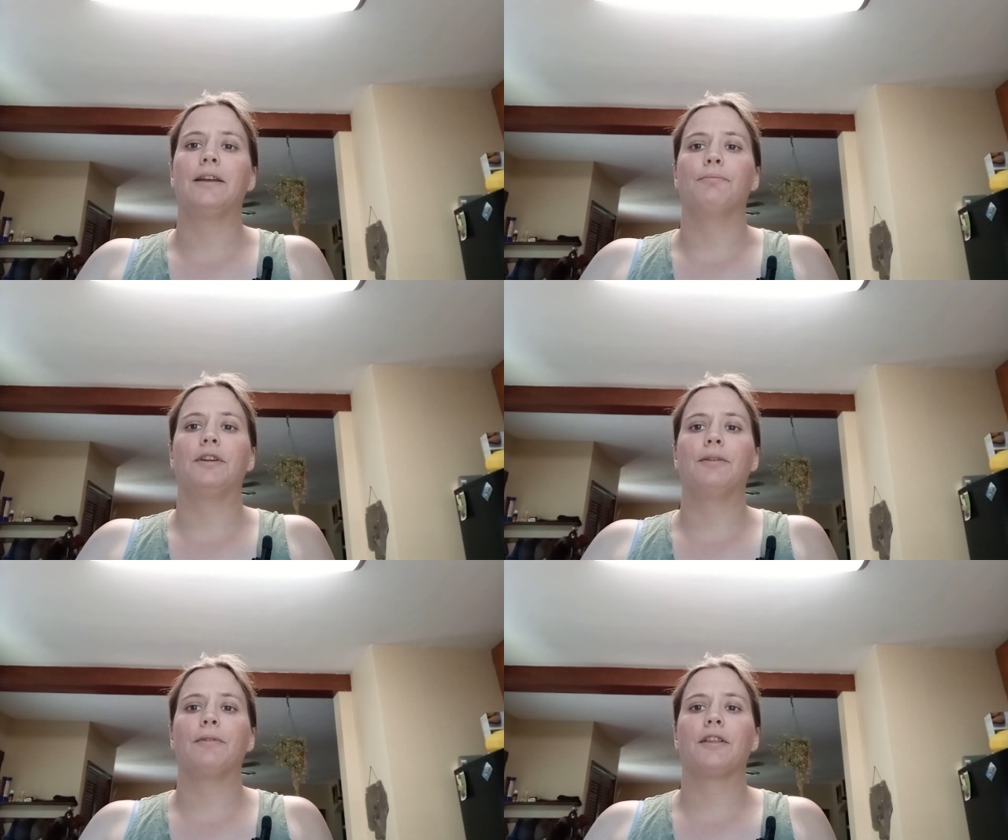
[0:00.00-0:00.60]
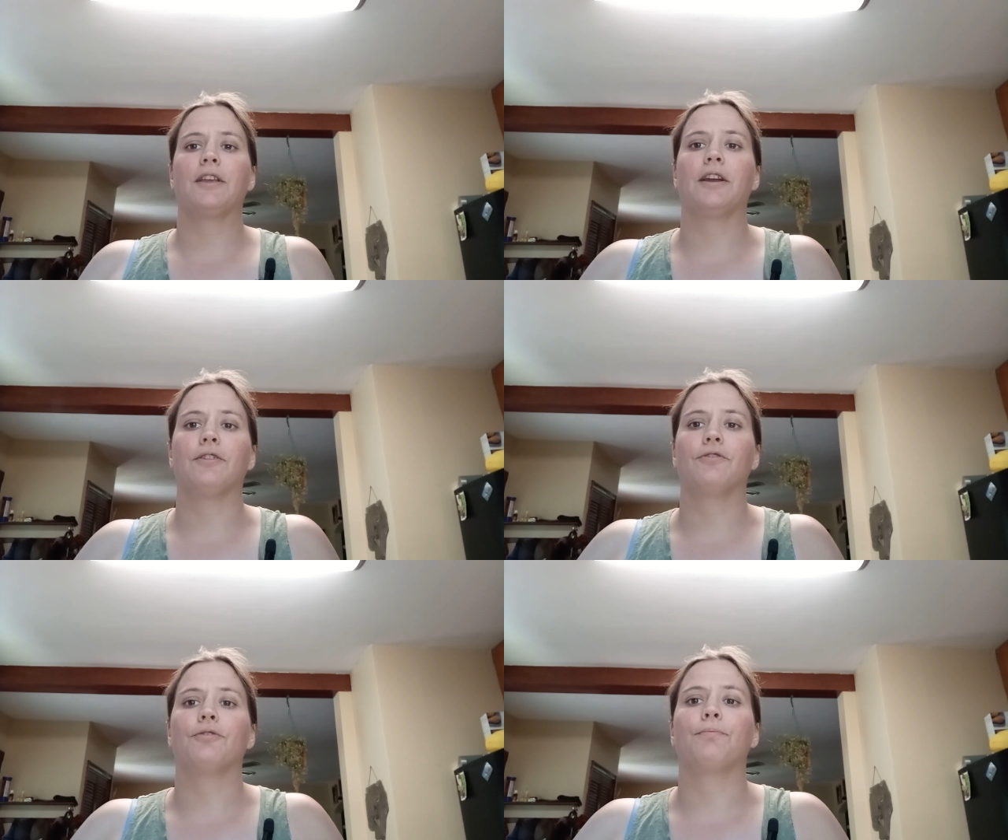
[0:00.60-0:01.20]
Hi, my name is
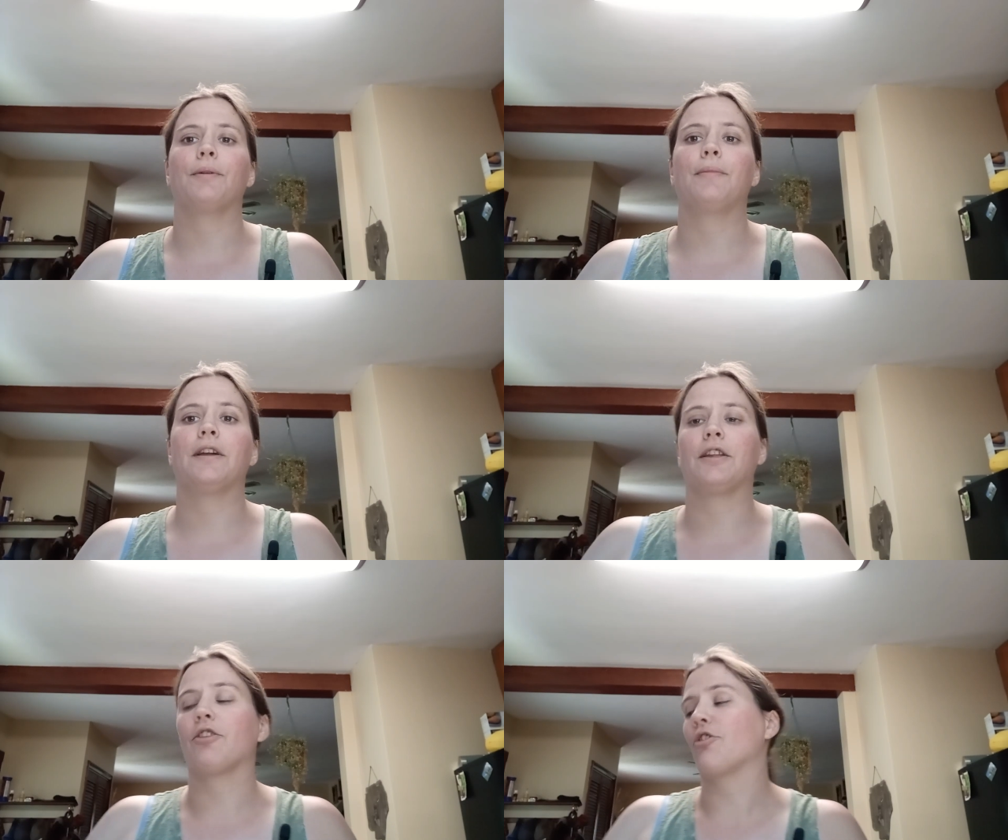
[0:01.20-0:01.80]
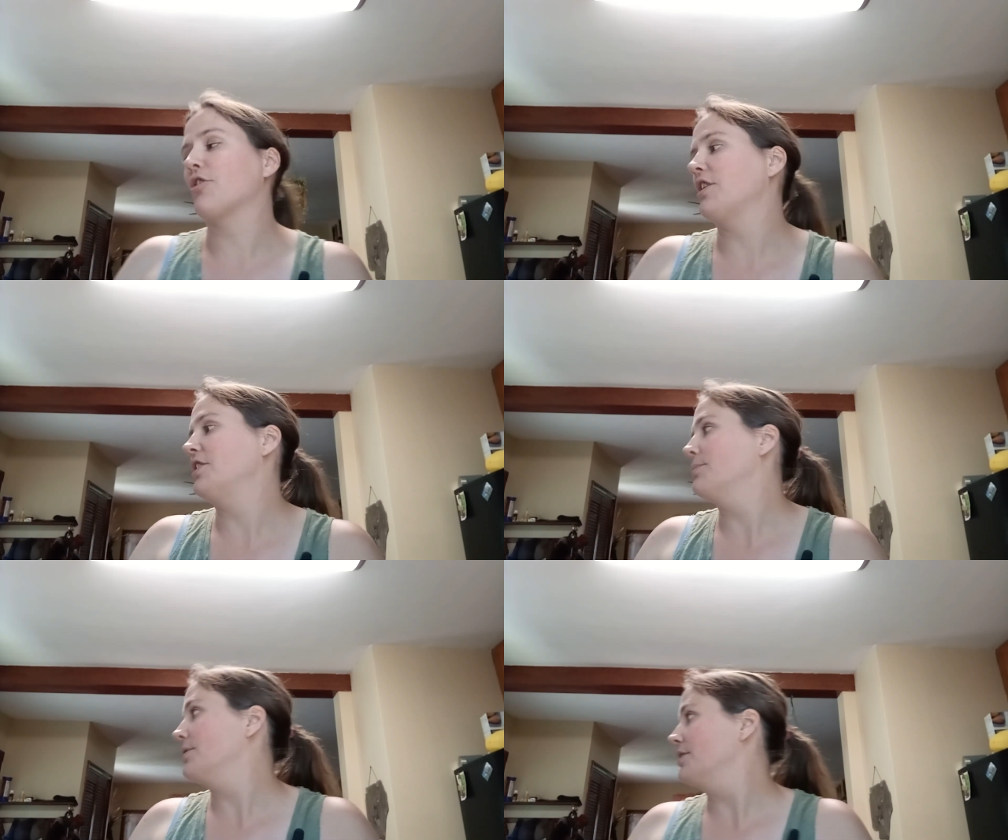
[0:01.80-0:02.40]
Karen from Prepared and
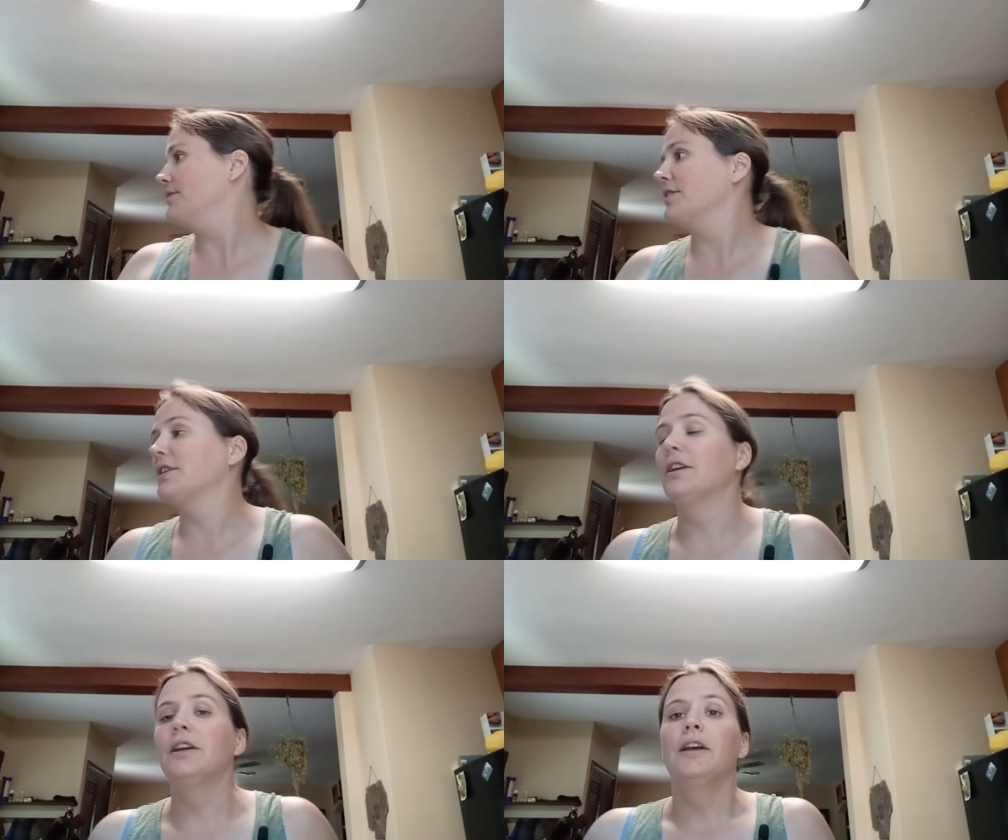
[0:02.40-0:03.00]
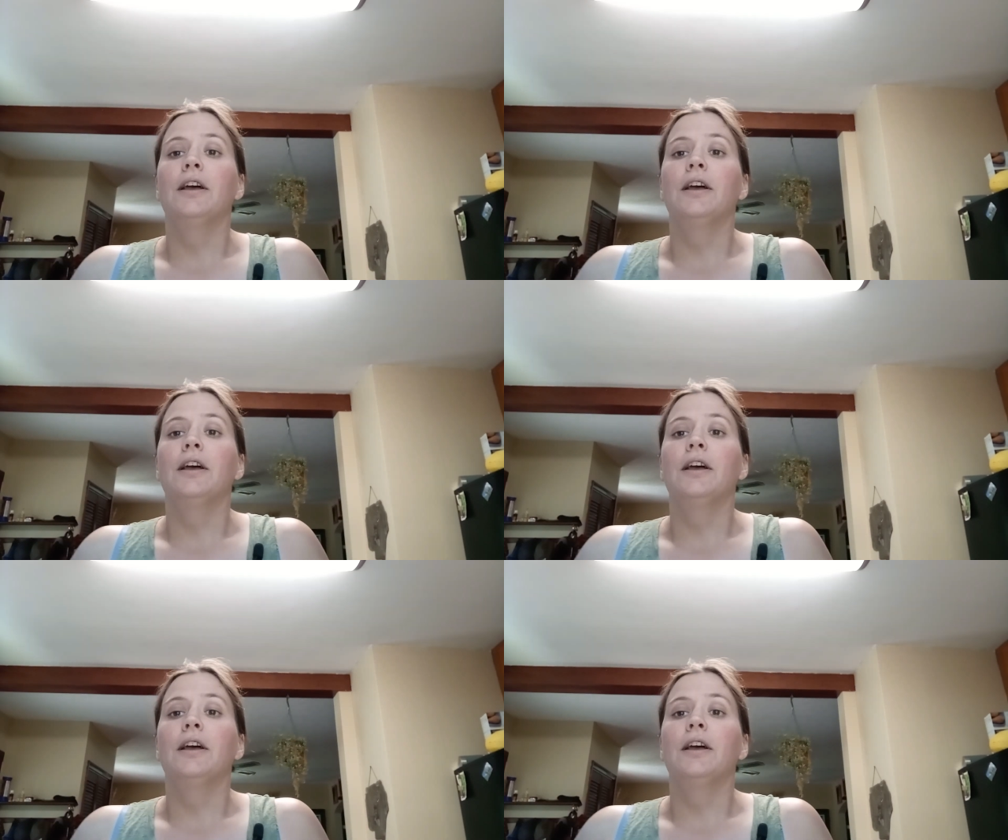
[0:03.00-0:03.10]
Sustainable Living.